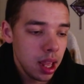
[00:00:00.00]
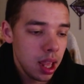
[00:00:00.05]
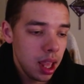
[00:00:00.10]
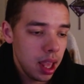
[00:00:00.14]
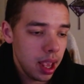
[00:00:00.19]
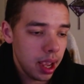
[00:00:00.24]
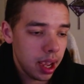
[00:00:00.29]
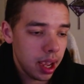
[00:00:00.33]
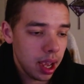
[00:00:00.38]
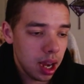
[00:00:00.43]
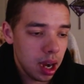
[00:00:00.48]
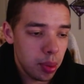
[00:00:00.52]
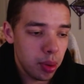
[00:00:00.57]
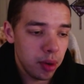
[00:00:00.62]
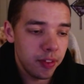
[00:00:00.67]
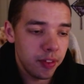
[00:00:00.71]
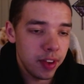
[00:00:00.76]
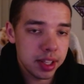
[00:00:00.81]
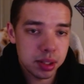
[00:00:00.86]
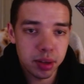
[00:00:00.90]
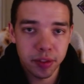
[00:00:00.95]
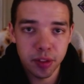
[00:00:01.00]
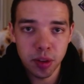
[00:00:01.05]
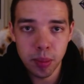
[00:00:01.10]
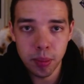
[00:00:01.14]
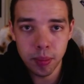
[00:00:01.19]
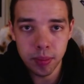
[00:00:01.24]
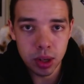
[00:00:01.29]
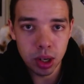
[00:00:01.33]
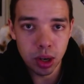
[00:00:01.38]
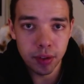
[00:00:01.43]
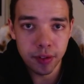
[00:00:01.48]
It kind of prevents you from,
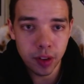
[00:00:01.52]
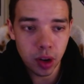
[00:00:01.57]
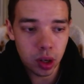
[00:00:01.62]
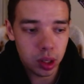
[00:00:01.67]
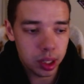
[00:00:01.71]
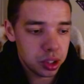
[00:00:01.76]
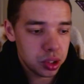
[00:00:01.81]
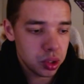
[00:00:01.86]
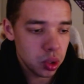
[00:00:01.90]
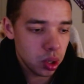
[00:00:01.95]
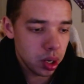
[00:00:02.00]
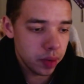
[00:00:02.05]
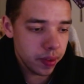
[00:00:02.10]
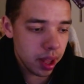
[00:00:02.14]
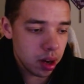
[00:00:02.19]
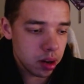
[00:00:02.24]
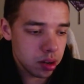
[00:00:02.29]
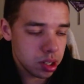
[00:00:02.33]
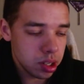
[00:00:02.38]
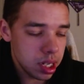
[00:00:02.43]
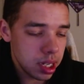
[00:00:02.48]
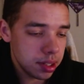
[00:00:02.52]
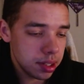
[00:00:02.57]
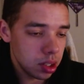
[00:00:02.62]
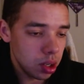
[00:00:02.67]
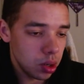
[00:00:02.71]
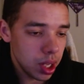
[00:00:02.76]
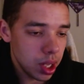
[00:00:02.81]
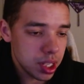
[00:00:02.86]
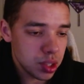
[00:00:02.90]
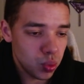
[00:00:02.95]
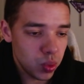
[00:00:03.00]
you know, falling short of energy, so
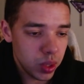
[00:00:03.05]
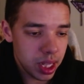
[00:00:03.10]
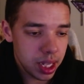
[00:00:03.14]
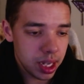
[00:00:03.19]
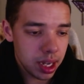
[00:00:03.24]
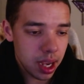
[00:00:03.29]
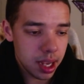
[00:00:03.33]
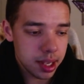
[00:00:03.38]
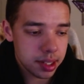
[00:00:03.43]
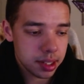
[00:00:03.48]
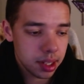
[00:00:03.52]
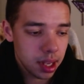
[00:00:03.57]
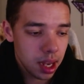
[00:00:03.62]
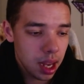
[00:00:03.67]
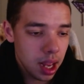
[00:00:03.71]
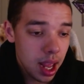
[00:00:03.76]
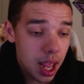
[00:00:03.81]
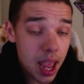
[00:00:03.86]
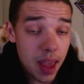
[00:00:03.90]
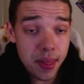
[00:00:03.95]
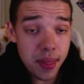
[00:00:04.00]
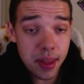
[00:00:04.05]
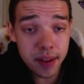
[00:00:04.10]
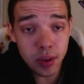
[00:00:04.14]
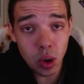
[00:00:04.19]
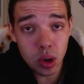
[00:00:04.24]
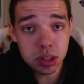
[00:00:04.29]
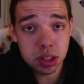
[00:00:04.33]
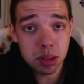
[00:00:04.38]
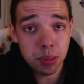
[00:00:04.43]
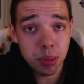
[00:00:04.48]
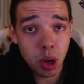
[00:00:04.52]
that's really nice. And then of course
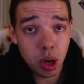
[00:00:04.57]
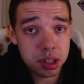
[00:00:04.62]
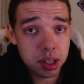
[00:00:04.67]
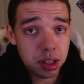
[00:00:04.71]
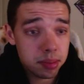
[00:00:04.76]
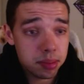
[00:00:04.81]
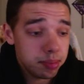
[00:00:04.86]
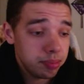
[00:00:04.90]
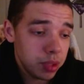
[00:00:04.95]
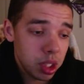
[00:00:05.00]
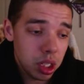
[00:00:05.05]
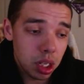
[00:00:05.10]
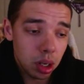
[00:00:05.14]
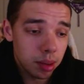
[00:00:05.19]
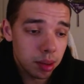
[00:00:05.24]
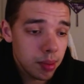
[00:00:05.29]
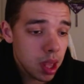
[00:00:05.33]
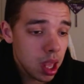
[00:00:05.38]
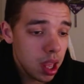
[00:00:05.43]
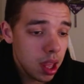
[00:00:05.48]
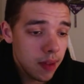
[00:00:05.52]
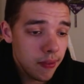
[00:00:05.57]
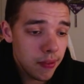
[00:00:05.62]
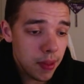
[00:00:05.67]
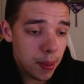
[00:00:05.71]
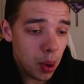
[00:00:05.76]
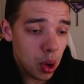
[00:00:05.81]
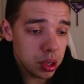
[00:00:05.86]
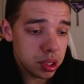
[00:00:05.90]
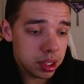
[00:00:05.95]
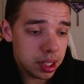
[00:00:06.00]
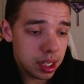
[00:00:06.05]
the potion, you know, the
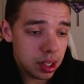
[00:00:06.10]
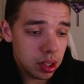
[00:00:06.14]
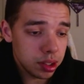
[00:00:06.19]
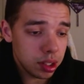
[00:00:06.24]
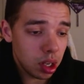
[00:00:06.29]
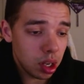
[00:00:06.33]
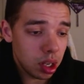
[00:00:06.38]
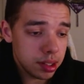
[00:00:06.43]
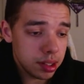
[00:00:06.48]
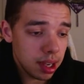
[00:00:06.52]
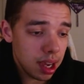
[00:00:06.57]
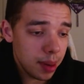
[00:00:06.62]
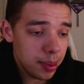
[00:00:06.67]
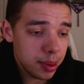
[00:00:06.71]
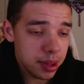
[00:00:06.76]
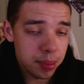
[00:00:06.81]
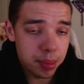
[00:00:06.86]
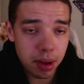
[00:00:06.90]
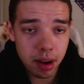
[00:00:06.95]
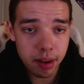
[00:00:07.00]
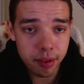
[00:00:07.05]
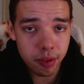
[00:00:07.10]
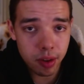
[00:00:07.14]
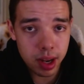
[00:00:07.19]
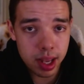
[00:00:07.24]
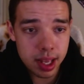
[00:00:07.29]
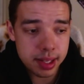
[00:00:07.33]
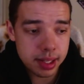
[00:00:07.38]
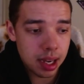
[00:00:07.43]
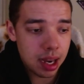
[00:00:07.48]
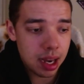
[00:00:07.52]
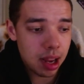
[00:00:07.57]
potion heals on top of the Butterfree is
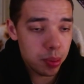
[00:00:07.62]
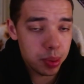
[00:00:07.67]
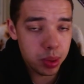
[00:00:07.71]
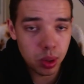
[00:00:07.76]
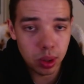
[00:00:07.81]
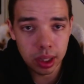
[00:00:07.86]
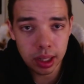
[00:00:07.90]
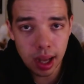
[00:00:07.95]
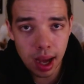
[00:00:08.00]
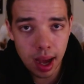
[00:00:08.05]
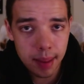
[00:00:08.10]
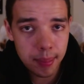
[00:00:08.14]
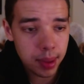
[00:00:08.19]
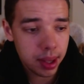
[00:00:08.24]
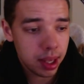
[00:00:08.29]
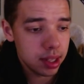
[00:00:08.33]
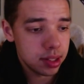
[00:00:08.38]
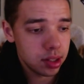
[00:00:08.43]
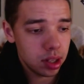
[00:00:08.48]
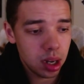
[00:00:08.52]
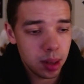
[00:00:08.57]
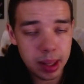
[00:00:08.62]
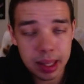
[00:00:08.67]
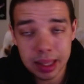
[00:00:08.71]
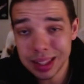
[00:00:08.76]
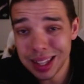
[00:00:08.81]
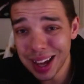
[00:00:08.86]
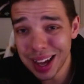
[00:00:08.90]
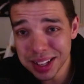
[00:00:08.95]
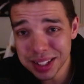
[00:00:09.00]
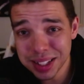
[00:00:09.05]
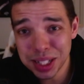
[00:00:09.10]
going to help you a lot, because there's going to be a
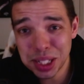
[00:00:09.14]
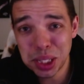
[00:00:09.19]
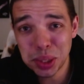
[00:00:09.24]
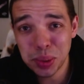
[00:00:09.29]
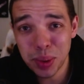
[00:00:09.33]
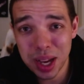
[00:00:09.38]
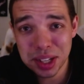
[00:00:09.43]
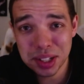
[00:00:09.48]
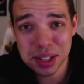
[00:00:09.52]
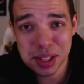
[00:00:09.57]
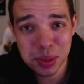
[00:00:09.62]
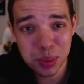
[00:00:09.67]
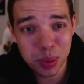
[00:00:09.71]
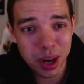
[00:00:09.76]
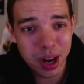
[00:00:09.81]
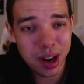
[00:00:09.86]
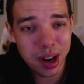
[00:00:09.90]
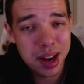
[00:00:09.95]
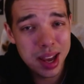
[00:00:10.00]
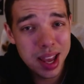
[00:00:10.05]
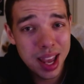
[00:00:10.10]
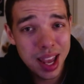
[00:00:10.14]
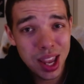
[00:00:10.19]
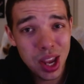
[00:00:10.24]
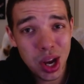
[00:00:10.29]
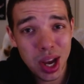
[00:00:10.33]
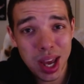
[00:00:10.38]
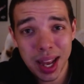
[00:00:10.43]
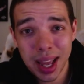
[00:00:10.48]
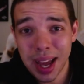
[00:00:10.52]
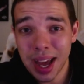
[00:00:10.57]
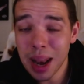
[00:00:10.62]
lot of situations where you're
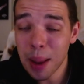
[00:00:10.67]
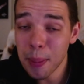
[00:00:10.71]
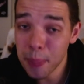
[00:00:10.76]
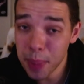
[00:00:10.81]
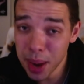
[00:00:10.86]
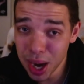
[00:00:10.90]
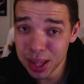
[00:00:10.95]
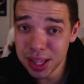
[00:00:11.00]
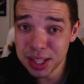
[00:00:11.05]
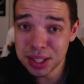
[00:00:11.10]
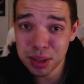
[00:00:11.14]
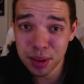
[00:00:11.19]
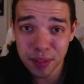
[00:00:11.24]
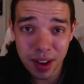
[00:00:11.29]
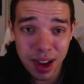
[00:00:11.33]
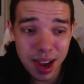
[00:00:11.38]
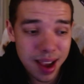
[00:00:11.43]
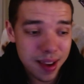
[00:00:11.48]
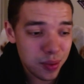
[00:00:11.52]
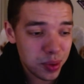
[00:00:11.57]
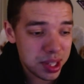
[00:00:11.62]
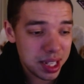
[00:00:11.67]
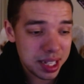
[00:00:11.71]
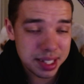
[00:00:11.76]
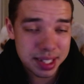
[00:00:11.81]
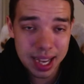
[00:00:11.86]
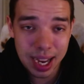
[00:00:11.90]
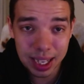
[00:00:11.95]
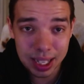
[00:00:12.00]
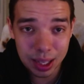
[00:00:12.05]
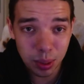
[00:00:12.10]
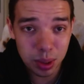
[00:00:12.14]
going to kind of barely survive with
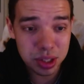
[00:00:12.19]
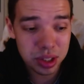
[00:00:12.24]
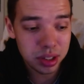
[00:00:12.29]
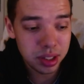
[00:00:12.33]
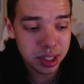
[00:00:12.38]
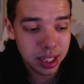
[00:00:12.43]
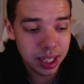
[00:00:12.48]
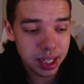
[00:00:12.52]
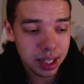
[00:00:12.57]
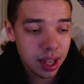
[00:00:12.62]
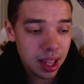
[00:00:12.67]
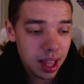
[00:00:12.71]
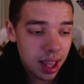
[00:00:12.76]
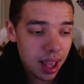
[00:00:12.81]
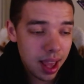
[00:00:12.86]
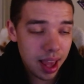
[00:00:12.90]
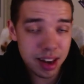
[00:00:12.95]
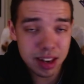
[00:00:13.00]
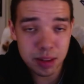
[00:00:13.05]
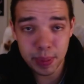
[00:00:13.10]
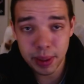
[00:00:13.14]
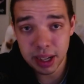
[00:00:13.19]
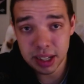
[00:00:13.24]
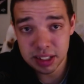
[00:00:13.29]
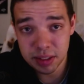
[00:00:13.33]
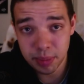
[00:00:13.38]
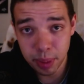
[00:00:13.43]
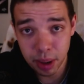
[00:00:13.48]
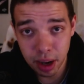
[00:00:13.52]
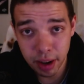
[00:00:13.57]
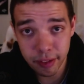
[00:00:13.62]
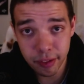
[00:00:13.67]
exactly what you need, and it's because of
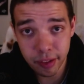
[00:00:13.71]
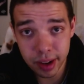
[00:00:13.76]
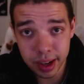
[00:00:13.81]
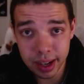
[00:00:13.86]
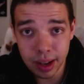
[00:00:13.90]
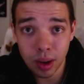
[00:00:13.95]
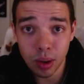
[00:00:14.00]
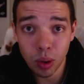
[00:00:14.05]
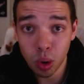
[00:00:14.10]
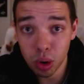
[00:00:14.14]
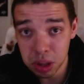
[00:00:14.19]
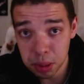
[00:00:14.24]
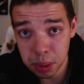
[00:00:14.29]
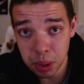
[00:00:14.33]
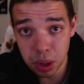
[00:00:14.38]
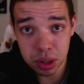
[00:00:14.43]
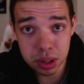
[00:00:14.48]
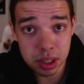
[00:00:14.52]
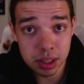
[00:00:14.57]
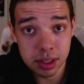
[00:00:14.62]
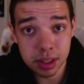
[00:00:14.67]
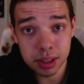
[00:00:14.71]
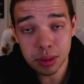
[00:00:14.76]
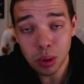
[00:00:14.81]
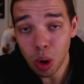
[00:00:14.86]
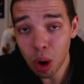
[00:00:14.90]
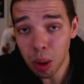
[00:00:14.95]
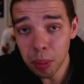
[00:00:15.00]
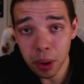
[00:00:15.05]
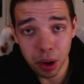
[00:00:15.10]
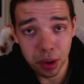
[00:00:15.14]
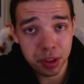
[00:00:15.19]
Butterfree or the potions, or
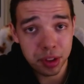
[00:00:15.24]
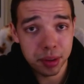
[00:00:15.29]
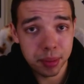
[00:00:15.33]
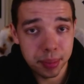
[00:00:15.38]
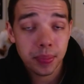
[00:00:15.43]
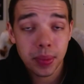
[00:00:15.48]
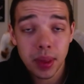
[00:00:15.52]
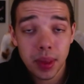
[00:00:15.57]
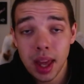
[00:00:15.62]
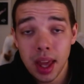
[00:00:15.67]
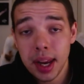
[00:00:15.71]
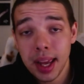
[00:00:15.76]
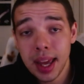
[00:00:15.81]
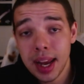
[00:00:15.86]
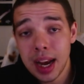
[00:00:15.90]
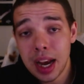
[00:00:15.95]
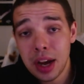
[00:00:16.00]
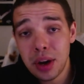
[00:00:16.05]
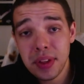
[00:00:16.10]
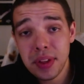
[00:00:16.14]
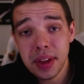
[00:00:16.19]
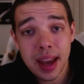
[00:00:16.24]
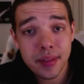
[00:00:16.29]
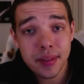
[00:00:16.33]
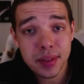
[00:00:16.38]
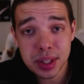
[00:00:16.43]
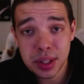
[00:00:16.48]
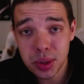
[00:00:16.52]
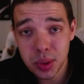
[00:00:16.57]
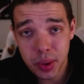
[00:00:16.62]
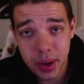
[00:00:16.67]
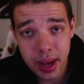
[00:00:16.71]
both. And again, I do think having the
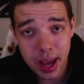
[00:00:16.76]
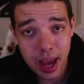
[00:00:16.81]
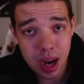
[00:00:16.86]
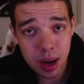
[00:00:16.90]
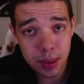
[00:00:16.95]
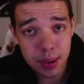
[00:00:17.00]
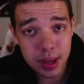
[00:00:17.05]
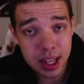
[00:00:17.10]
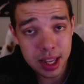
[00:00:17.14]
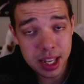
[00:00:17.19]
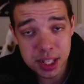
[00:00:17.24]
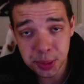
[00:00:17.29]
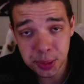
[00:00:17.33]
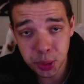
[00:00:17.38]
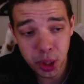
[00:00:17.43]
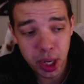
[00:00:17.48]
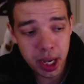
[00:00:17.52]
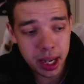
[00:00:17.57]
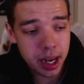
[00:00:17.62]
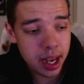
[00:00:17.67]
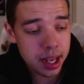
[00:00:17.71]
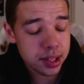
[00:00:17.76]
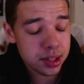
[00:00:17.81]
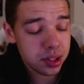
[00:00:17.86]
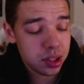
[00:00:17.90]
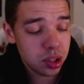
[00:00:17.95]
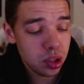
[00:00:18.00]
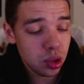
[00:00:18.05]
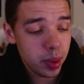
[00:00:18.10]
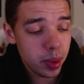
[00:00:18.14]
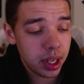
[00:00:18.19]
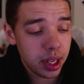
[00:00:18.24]
2 Caterpie is pretty nice too,
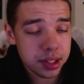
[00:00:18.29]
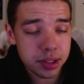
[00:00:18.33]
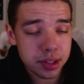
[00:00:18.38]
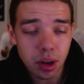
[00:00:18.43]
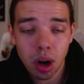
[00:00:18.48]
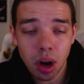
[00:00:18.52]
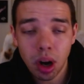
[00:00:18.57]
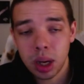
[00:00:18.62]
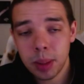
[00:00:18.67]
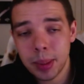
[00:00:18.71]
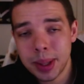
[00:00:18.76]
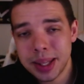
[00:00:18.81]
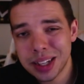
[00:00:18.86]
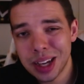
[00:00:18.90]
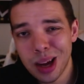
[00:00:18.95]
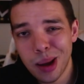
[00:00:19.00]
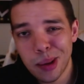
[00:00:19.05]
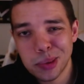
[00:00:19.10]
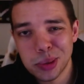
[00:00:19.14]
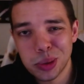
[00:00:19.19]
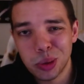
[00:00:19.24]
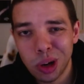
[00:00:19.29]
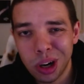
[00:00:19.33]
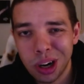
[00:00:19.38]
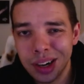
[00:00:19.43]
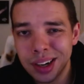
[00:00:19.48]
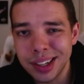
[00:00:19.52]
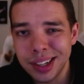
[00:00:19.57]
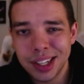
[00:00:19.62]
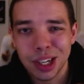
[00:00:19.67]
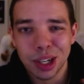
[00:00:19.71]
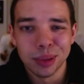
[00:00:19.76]
because there are going to be times where,
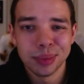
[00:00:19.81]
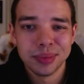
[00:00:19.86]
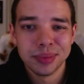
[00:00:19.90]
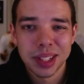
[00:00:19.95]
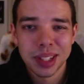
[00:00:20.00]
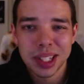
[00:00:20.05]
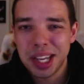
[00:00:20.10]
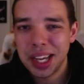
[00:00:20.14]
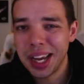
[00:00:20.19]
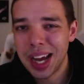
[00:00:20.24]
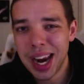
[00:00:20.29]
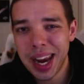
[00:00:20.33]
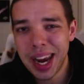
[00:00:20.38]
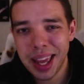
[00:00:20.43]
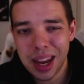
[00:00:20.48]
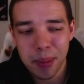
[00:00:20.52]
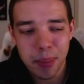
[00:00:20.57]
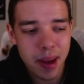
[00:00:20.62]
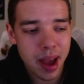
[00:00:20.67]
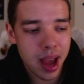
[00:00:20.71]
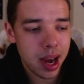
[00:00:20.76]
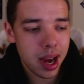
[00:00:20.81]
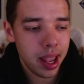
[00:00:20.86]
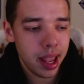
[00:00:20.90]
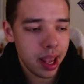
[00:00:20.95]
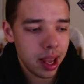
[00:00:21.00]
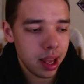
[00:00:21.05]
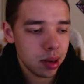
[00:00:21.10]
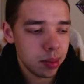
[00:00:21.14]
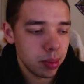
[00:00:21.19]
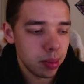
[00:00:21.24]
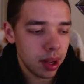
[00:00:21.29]
you know, you kind of get a bad
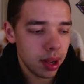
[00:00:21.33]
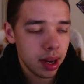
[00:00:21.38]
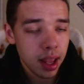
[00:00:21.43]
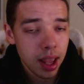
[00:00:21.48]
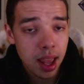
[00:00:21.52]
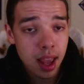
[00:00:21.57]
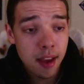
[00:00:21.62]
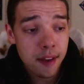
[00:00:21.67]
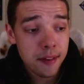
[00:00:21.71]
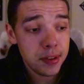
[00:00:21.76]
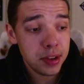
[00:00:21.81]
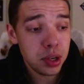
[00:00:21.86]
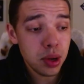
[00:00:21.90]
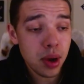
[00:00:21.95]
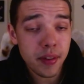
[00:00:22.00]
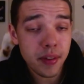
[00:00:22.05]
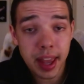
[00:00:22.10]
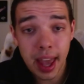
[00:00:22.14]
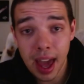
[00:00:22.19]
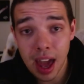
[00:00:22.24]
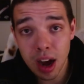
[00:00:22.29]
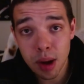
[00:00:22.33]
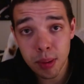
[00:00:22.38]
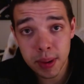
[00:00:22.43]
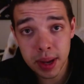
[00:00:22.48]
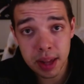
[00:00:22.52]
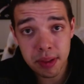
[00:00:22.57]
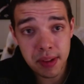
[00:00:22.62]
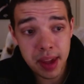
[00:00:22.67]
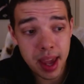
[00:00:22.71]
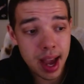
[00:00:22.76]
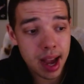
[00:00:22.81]
hand, but if you do have a Caterpie in
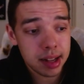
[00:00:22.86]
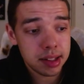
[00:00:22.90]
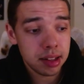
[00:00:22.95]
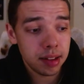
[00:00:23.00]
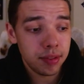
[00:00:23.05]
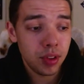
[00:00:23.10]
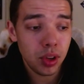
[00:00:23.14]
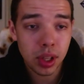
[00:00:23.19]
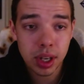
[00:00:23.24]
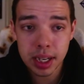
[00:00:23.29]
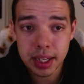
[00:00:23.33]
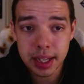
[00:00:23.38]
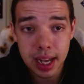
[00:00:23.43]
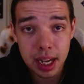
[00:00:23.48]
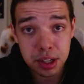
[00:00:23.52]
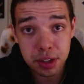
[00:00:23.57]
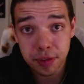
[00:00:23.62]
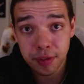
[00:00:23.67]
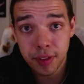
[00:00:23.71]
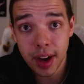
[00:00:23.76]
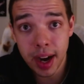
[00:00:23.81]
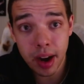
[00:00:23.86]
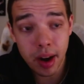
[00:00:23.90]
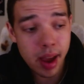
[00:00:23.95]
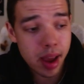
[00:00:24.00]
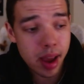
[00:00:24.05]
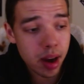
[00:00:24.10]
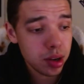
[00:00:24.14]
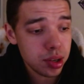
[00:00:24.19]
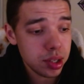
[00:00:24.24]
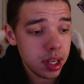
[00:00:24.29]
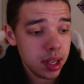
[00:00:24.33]
the active, you can attach a fire
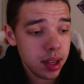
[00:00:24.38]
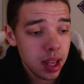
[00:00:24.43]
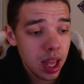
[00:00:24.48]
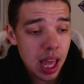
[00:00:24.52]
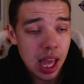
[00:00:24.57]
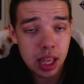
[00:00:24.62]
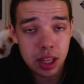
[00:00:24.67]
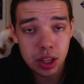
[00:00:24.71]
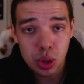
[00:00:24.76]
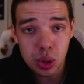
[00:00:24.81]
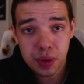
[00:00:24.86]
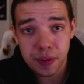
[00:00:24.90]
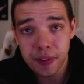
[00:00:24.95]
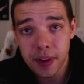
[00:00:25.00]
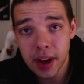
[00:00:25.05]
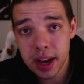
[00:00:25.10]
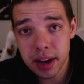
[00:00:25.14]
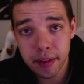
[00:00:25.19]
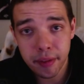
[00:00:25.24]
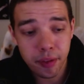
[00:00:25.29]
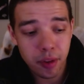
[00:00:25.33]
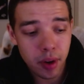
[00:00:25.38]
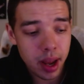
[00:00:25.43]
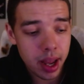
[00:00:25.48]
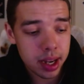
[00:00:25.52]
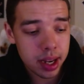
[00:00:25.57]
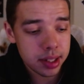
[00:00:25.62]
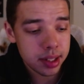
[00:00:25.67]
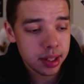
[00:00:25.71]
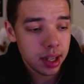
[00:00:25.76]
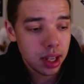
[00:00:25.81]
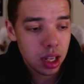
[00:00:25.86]
energy, use Find a Friend,
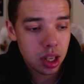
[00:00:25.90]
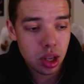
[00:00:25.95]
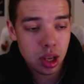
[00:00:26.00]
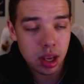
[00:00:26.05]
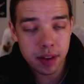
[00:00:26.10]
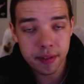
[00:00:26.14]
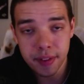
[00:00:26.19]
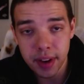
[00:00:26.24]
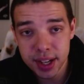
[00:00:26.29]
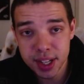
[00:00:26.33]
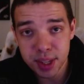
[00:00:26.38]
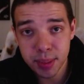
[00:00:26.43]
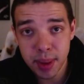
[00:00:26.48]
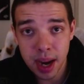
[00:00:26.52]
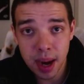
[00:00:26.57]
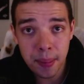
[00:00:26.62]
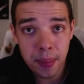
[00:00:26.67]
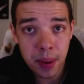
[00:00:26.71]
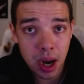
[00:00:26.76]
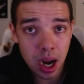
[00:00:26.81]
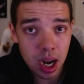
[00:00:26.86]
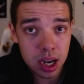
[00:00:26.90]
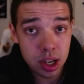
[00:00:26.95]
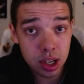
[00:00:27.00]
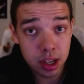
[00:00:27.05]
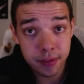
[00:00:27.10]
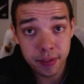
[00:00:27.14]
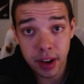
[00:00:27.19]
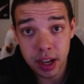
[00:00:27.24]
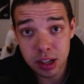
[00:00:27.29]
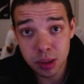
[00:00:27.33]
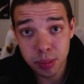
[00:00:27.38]
you can find your Metapod, you can
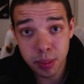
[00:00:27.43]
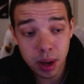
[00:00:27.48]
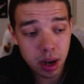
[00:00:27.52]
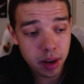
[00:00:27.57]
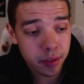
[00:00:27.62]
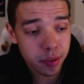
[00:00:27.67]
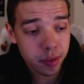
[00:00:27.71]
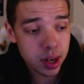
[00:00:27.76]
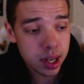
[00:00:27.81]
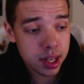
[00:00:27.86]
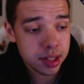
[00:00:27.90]
find your Butterfree.